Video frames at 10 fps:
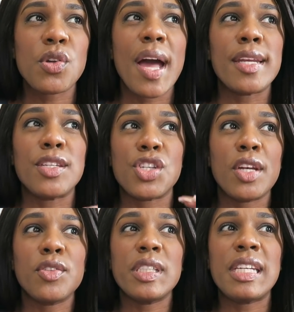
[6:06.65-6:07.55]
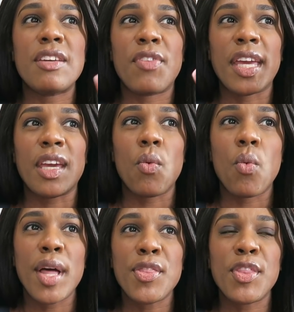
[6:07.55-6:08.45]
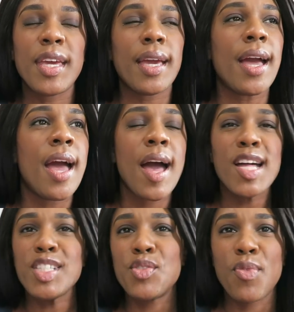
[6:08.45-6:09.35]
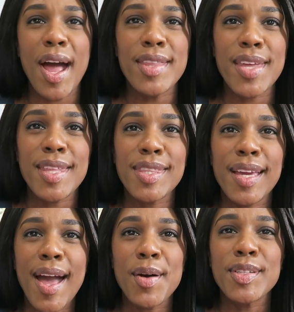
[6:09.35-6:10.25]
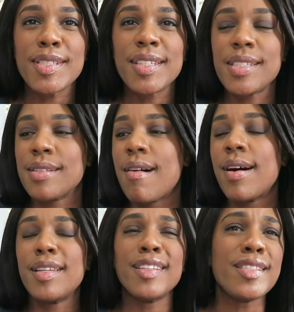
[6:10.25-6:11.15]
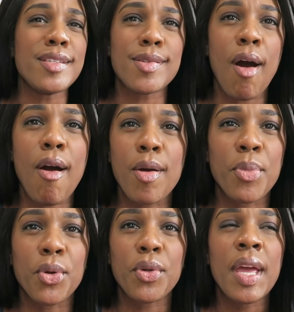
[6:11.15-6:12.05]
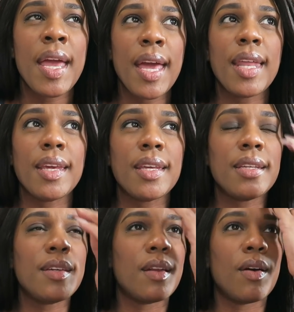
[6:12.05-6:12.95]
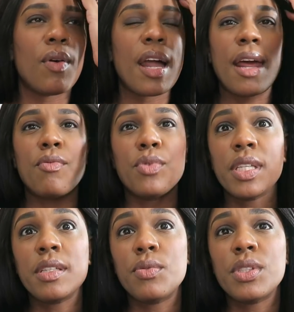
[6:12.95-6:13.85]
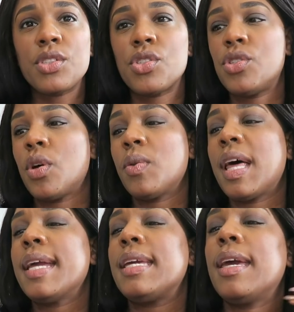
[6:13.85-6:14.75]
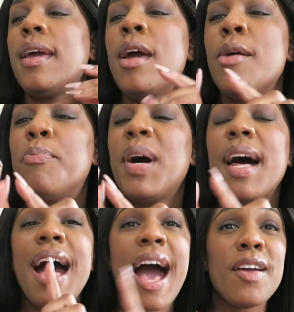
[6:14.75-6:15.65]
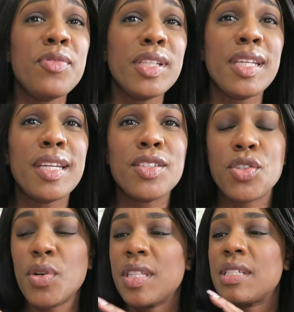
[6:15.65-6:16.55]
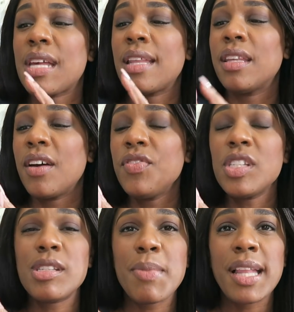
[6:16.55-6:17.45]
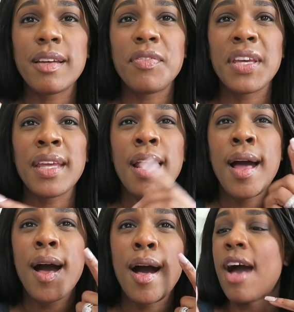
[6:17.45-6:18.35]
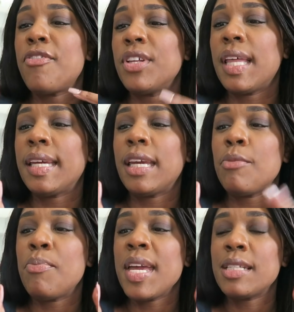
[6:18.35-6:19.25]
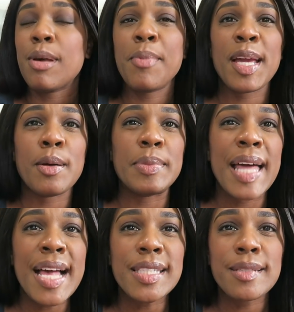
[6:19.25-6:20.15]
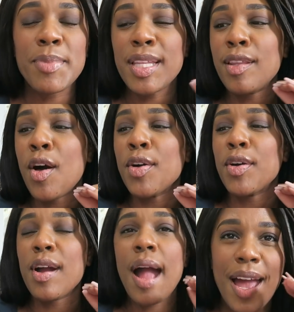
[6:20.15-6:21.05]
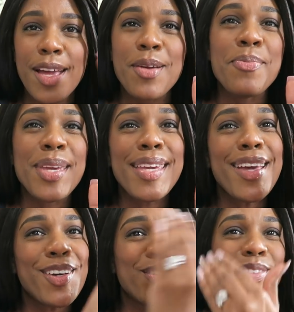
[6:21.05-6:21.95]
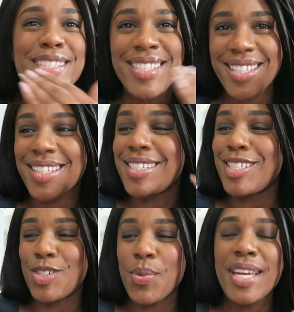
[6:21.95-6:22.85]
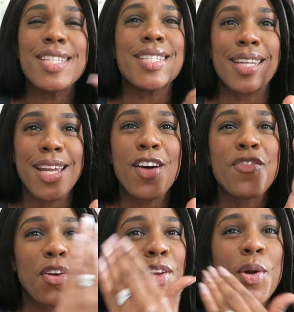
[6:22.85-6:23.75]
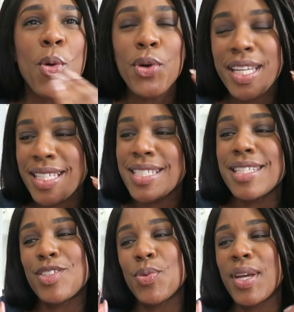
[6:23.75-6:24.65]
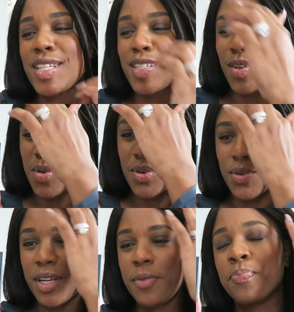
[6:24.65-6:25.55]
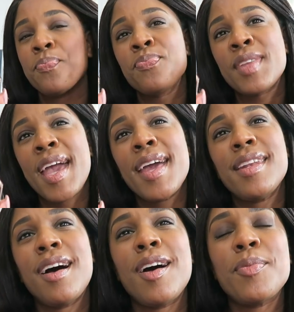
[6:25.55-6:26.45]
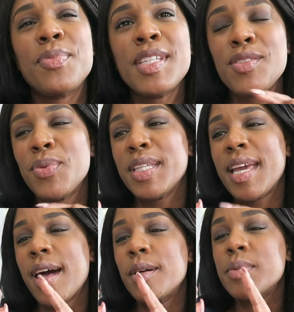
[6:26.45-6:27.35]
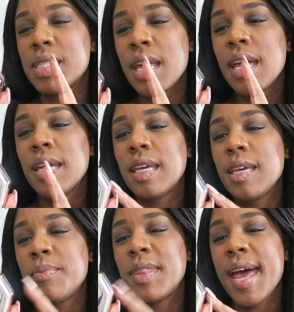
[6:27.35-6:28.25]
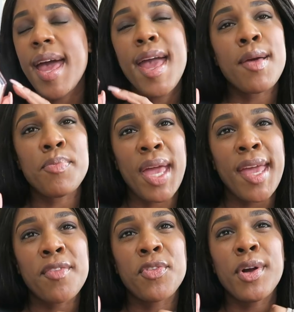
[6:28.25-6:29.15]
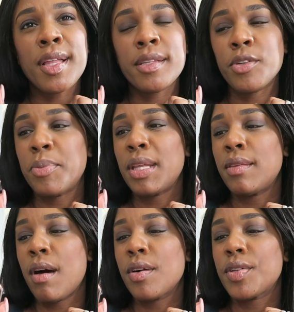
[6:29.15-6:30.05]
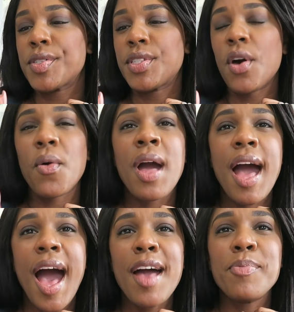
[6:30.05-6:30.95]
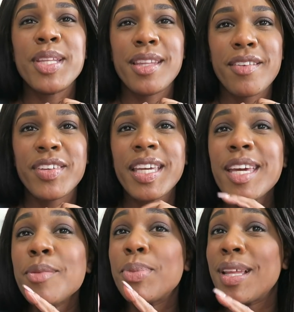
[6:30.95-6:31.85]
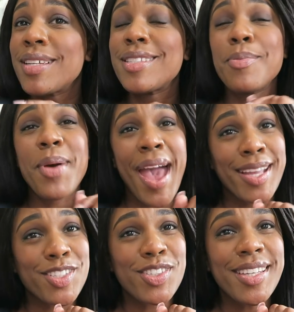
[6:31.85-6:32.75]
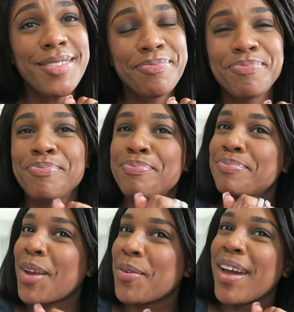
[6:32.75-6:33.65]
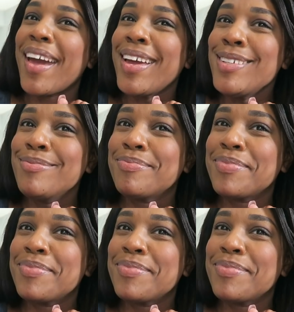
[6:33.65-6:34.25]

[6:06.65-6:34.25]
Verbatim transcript: So I generally, if I get one thing, I just ride that thing out until it's gone, unless it's horrible and it, you know, and I really, really just don't like it. But I really enjoy this. I love the smell of it. I feel like it makes my makeup last a bit longer. I can be a grease situation, a very oily situation going on. And um, this really helps keep that at bay for a little bit longer. So I've been loving it, plus the packaging, okay?